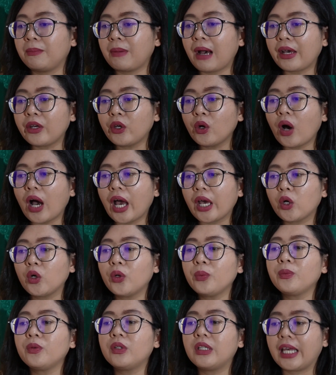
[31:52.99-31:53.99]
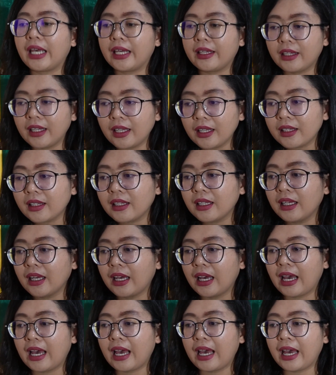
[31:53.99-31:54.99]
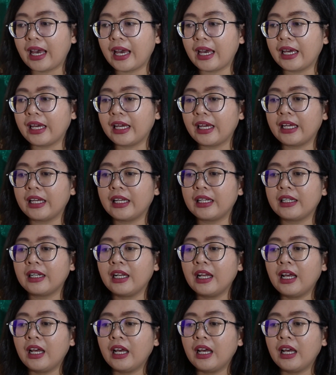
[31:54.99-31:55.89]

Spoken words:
bioaccumulated, and